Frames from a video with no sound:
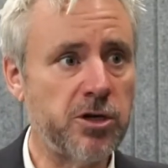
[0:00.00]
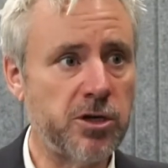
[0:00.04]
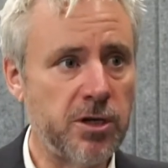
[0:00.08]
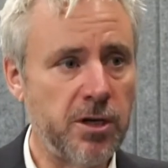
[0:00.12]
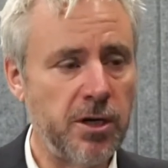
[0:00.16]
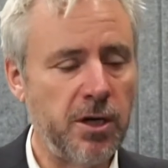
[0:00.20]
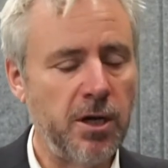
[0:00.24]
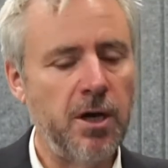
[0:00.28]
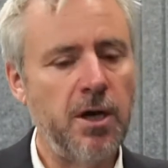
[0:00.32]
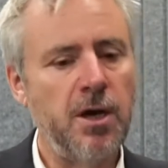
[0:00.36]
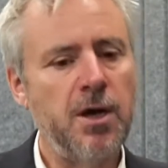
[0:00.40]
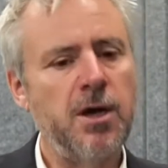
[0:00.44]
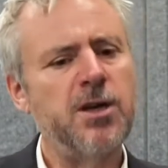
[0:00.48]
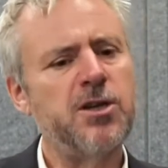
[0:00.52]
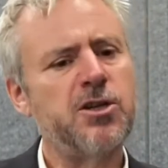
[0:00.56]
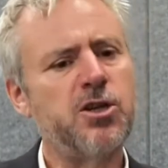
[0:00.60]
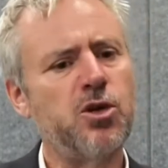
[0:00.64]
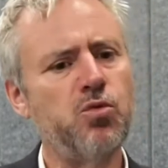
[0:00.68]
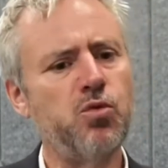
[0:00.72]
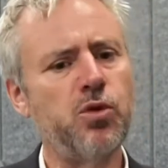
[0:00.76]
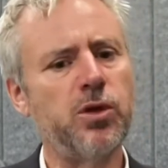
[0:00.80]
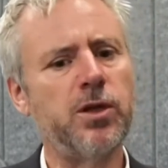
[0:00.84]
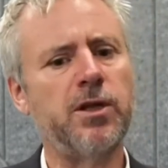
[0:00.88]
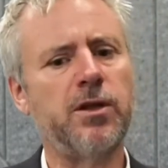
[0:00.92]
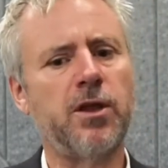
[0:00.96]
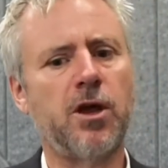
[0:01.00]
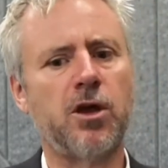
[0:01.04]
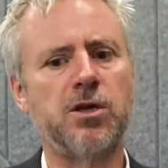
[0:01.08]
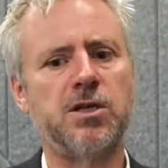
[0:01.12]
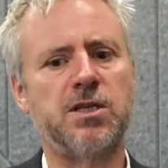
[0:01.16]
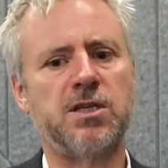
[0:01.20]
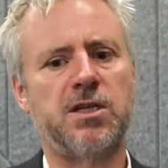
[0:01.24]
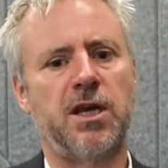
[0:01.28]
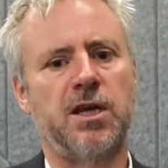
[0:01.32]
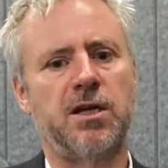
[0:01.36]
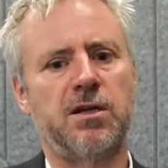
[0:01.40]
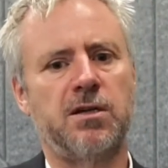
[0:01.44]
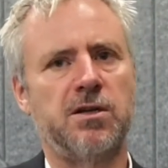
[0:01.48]
So really
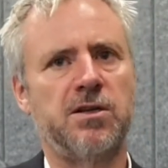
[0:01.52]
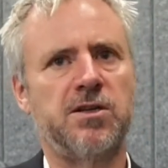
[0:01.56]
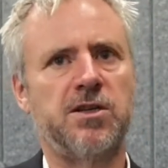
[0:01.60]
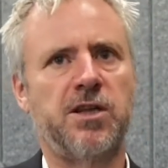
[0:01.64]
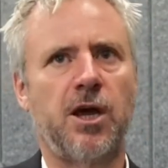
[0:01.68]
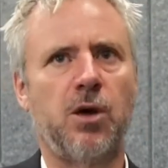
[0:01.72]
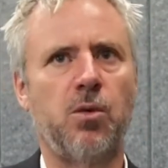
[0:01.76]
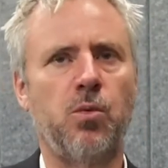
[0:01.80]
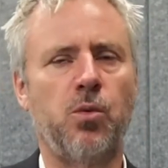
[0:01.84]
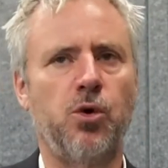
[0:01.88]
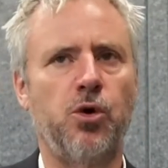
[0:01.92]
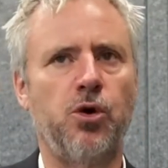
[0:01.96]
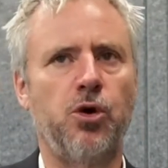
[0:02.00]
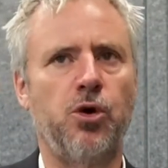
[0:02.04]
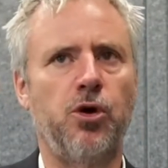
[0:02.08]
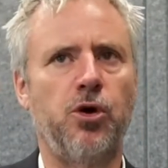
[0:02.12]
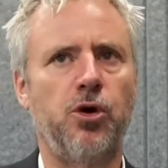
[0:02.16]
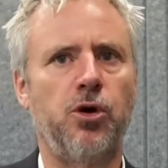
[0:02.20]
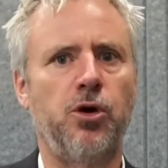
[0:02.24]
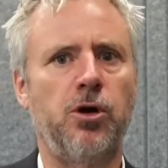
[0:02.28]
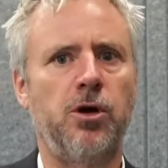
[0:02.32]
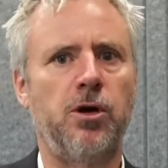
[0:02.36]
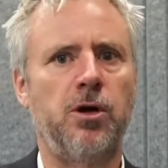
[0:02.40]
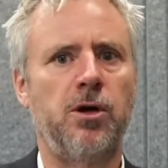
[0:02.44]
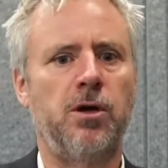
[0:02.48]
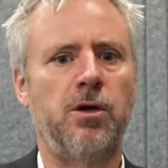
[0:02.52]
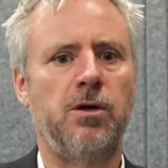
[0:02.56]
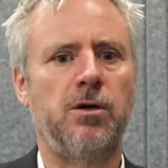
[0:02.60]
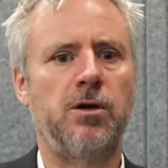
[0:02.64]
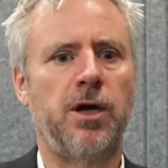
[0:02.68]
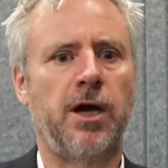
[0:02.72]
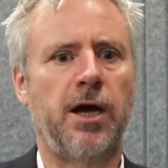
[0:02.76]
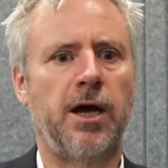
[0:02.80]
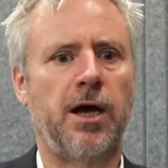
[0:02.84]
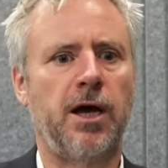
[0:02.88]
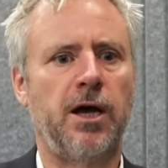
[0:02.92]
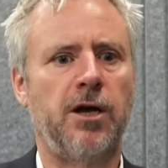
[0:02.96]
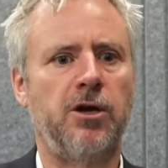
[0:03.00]
those sectors that were
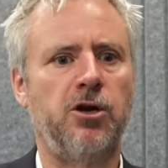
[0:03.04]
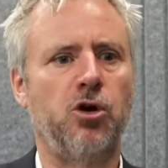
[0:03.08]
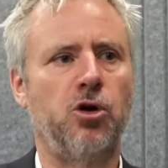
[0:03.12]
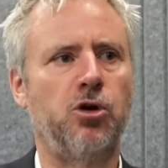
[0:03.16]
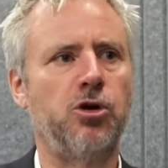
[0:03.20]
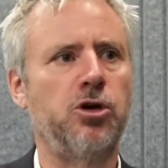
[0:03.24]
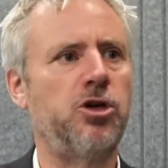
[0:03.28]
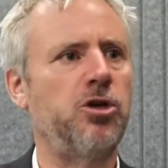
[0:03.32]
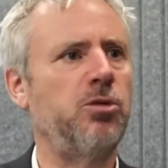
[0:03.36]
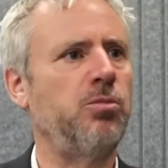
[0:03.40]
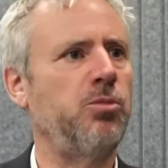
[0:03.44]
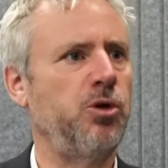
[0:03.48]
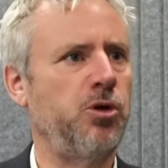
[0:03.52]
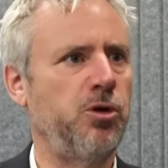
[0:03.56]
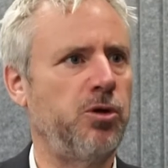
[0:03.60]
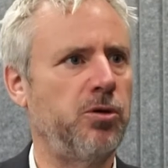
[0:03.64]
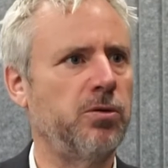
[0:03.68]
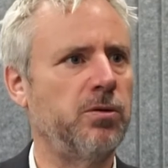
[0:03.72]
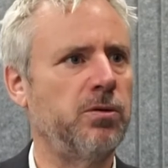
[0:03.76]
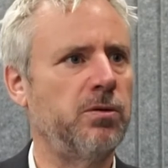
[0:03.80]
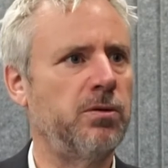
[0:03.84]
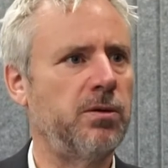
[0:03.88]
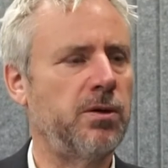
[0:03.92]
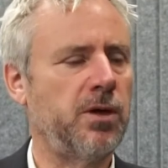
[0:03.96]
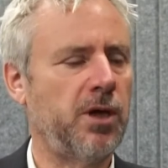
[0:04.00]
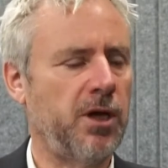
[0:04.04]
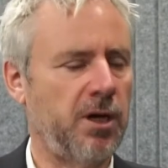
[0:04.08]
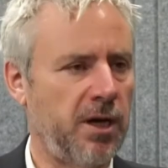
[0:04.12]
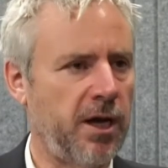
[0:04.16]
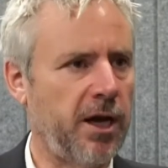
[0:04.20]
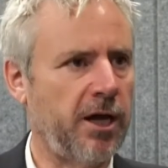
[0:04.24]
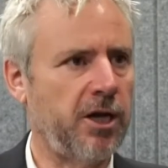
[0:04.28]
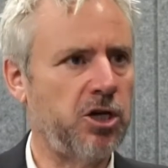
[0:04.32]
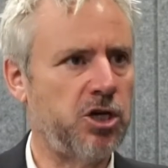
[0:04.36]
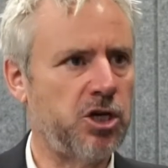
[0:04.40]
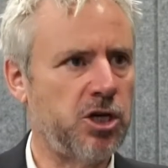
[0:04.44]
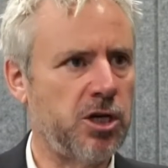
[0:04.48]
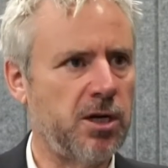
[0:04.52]
non-communal in
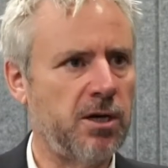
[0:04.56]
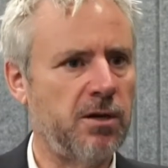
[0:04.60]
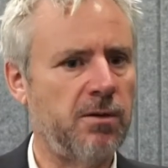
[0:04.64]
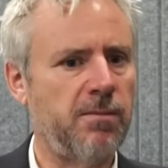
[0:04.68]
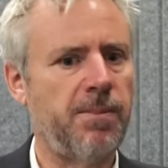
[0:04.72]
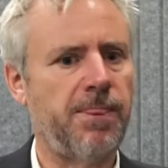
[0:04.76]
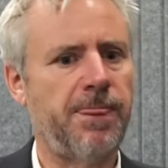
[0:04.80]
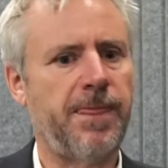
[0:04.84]
nature.